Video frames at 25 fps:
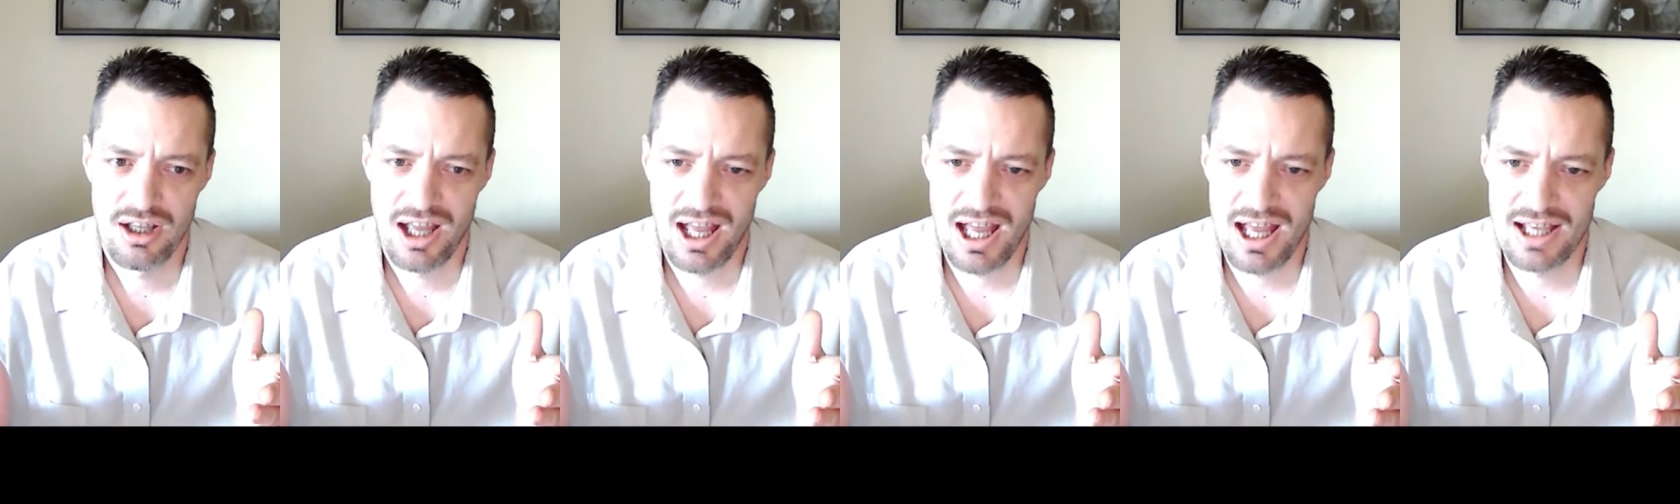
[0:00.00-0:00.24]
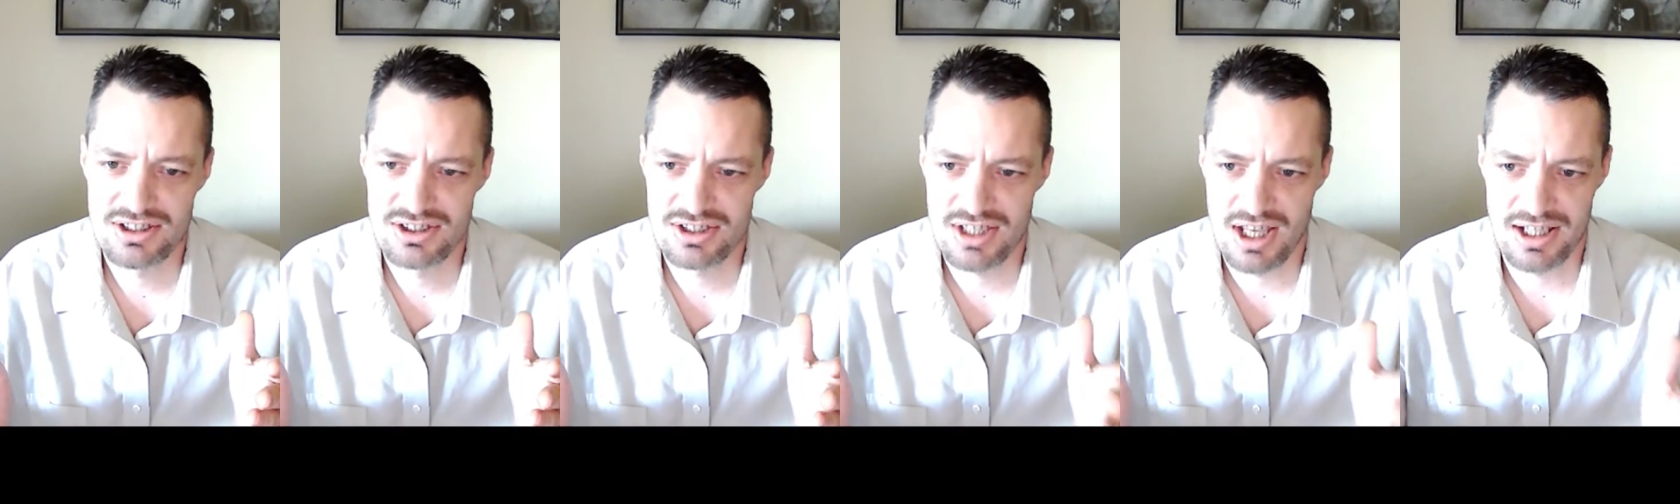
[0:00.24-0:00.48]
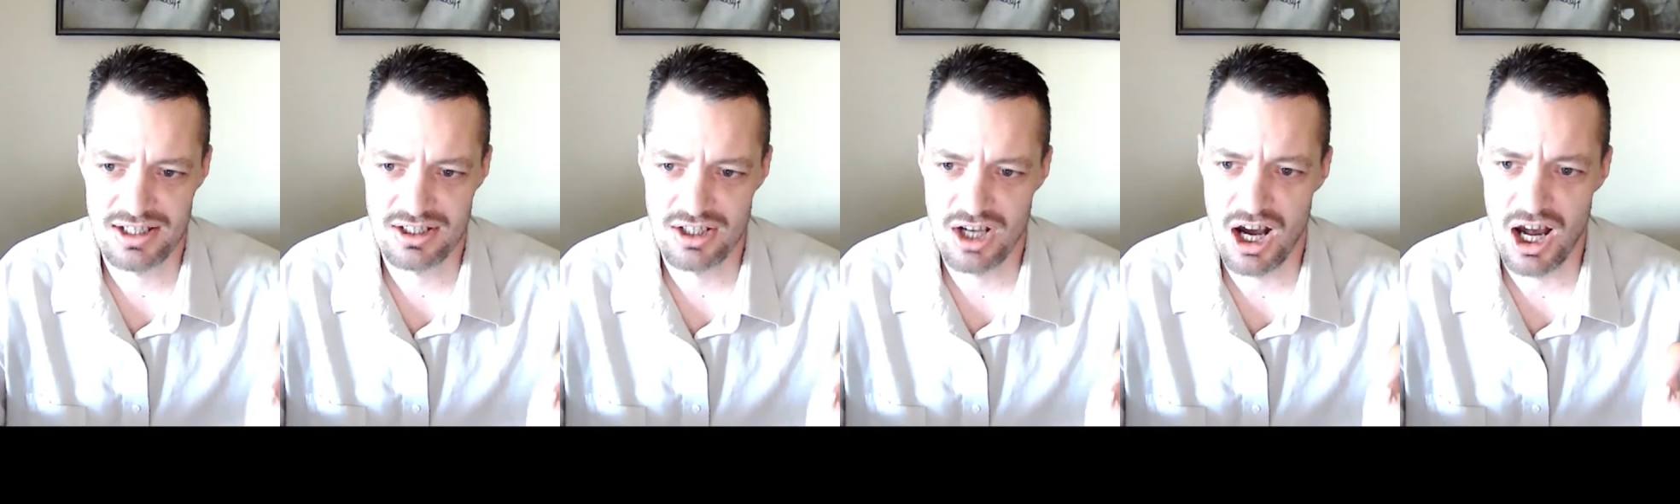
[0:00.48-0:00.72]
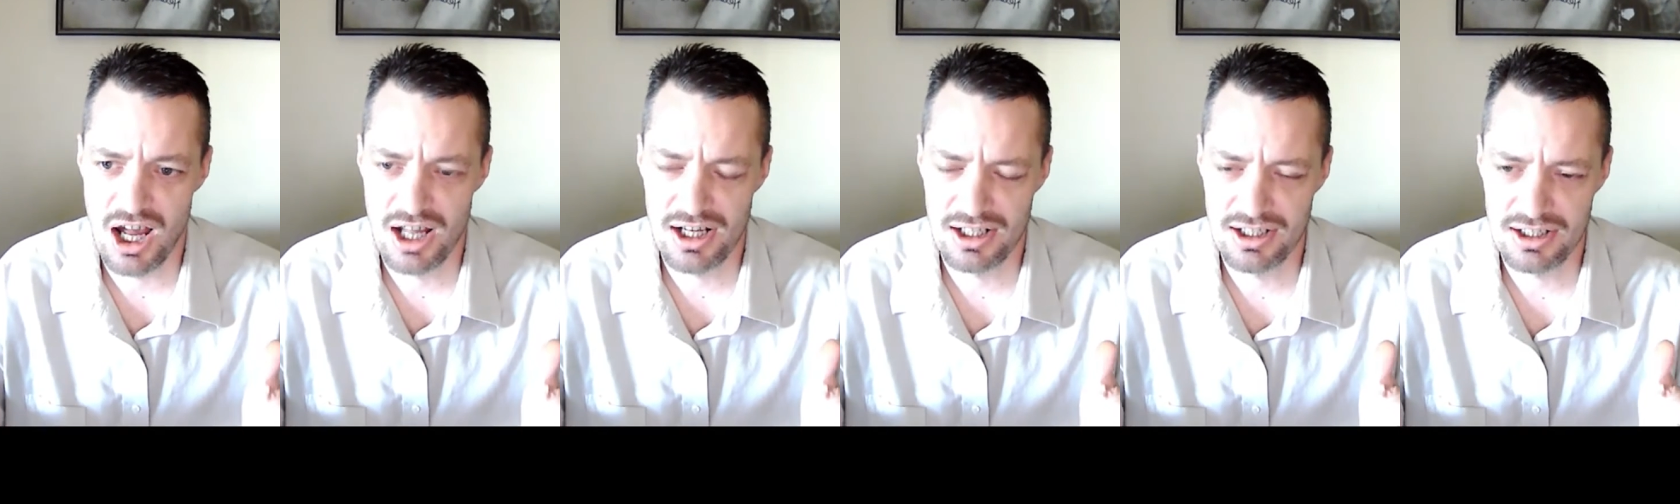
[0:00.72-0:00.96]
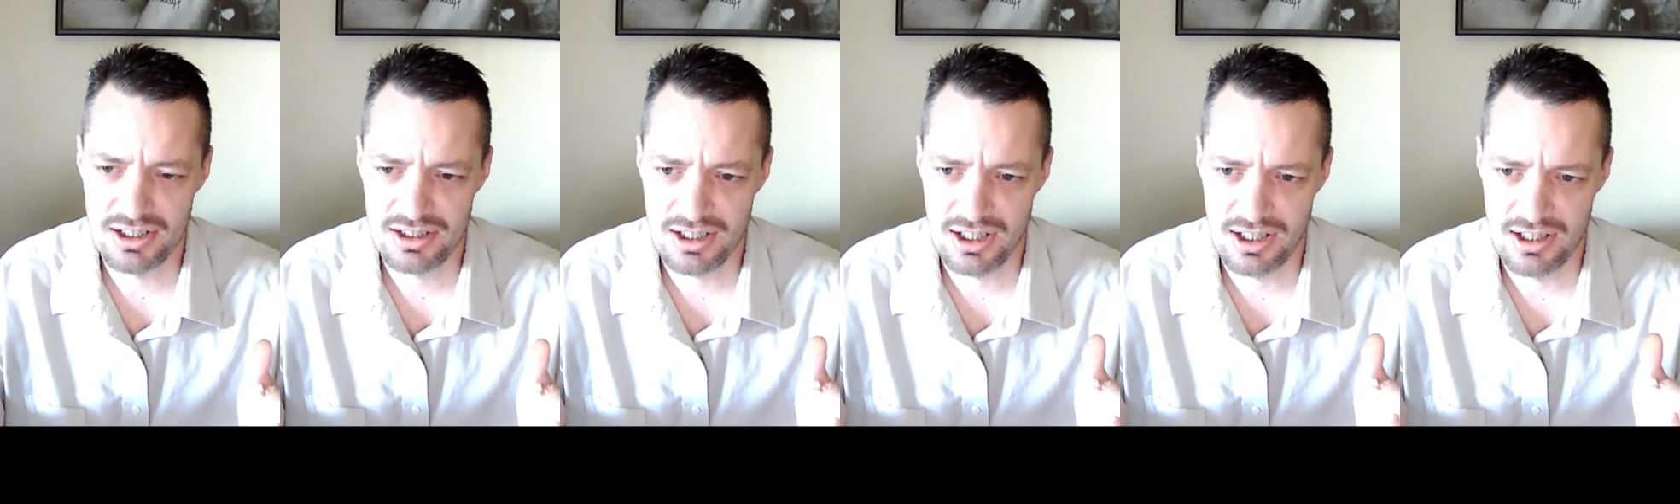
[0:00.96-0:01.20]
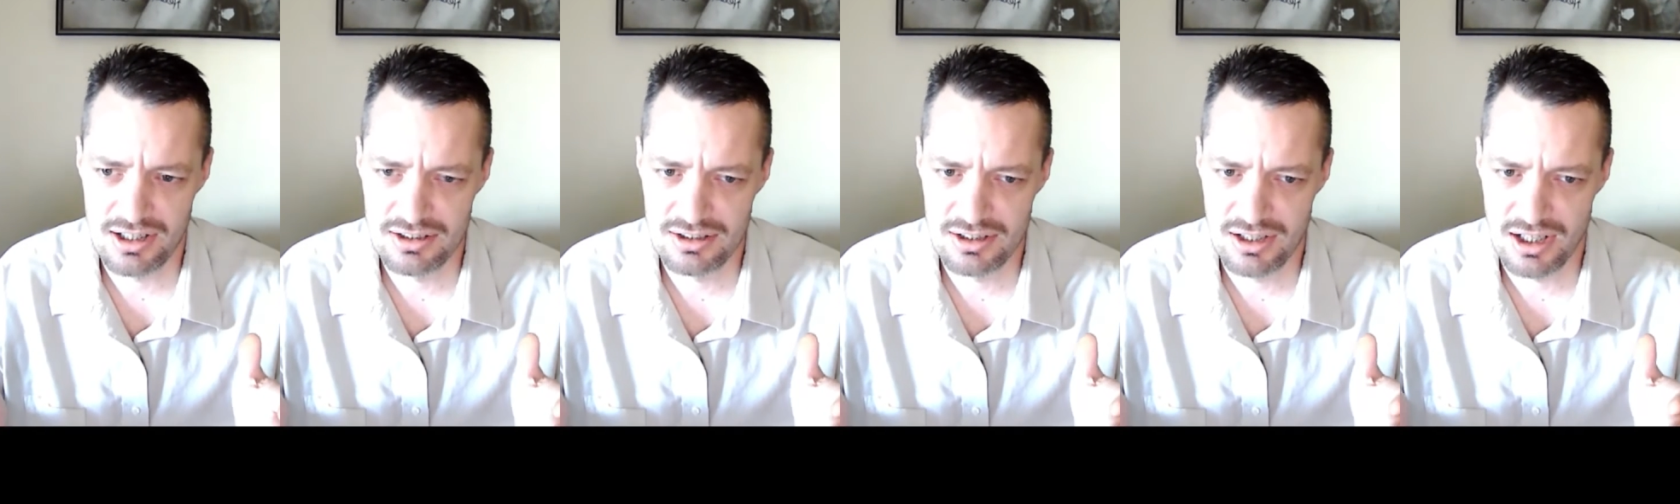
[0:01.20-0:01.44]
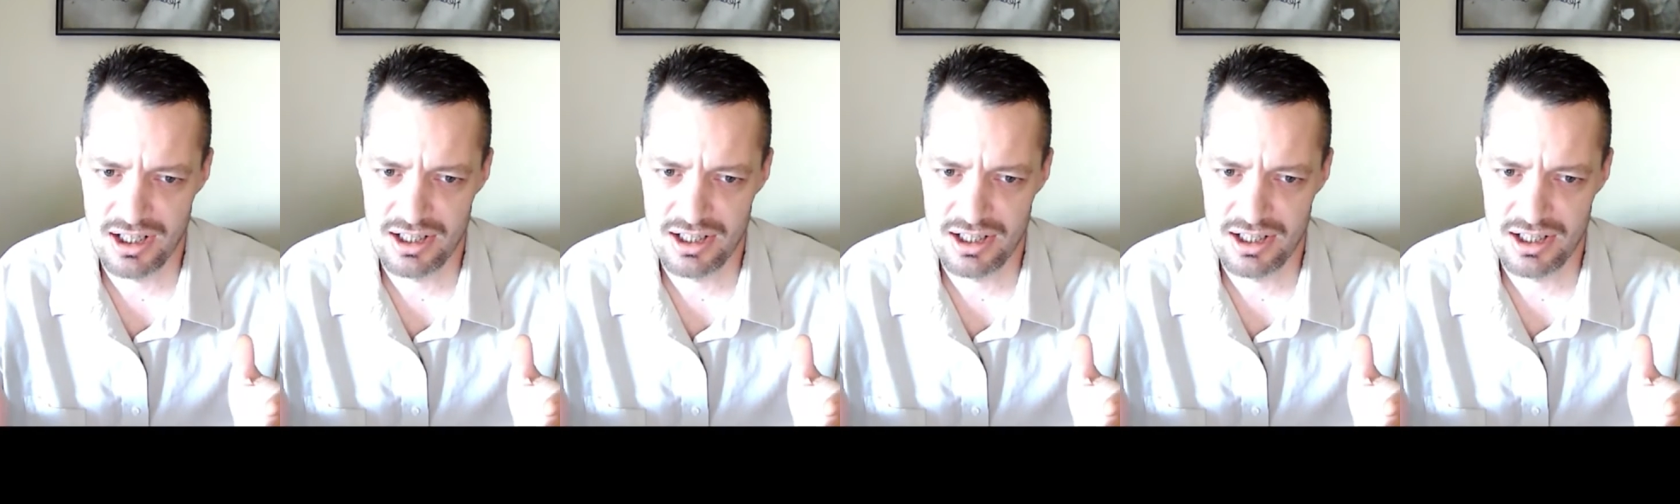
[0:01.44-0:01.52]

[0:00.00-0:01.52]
as psychotic and